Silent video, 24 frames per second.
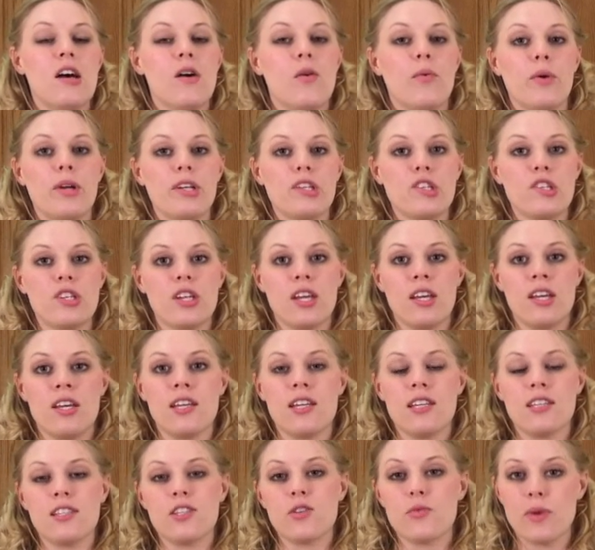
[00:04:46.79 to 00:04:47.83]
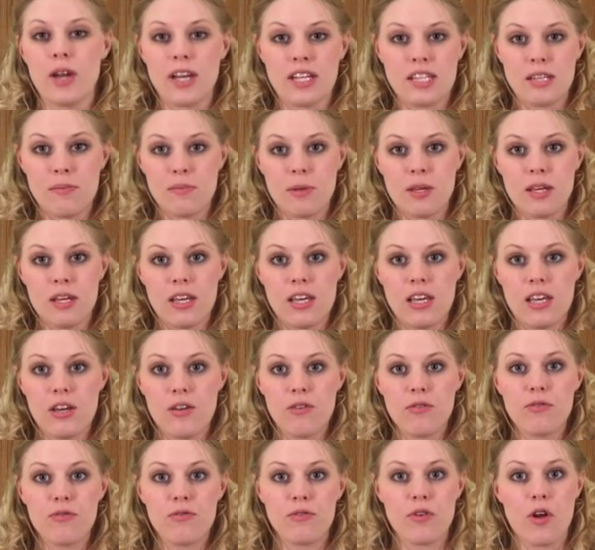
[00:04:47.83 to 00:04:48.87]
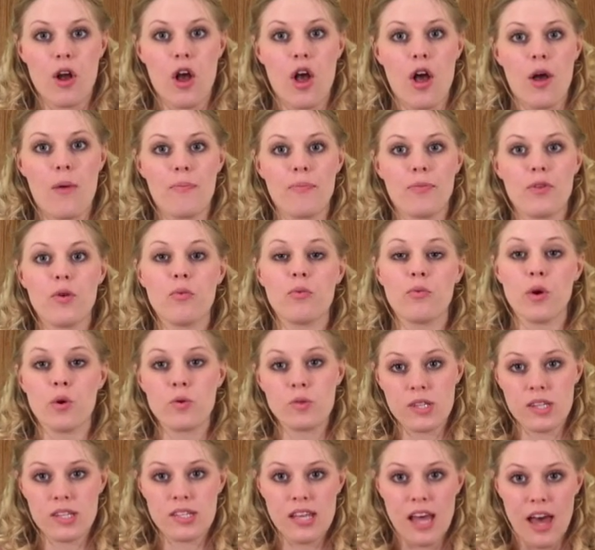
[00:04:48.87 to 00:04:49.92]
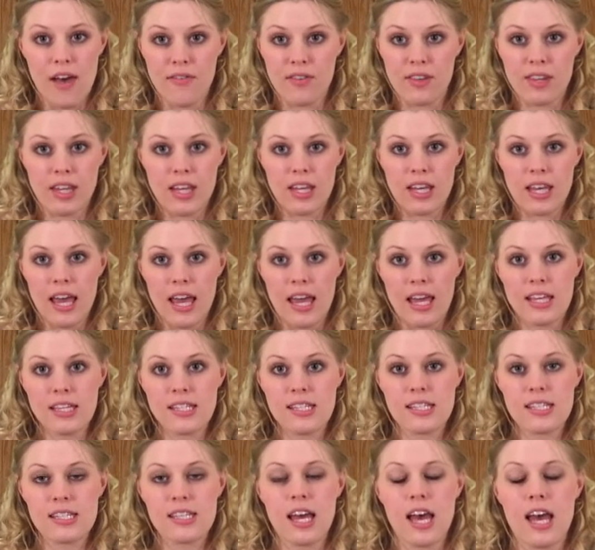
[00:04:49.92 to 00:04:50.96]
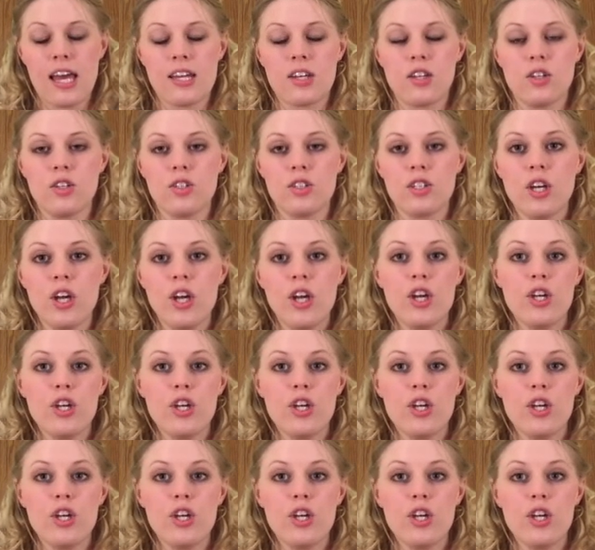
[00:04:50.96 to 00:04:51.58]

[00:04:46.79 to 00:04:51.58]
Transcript: which is the recipe from Rose's Heavenly Cakes titled